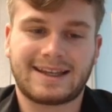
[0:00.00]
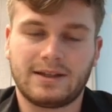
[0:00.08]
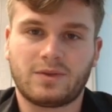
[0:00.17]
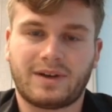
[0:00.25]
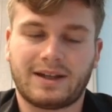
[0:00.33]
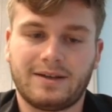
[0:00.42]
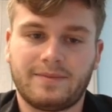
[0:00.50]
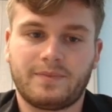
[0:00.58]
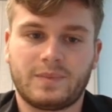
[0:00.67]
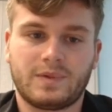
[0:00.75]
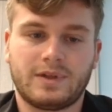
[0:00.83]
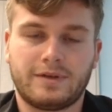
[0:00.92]
one.
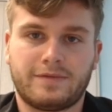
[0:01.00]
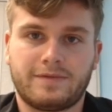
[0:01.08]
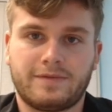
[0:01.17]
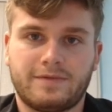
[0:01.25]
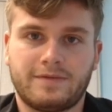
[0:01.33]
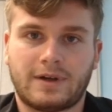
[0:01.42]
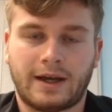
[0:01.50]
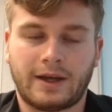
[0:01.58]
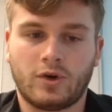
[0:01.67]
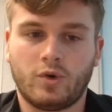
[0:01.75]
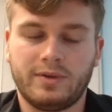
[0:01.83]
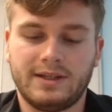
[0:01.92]
If I
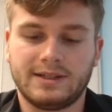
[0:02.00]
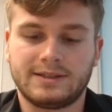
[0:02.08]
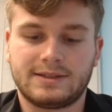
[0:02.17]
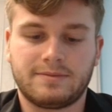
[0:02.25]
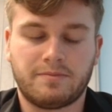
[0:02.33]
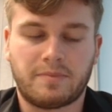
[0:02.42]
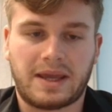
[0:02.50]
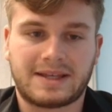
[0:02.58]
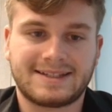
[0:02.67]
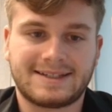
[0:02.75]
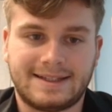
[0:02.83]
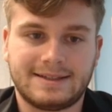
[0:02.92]
hope this makes
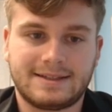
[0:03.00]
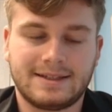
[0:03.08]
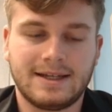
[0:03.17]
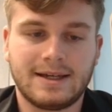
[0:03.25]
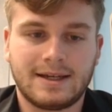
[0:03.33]
sense.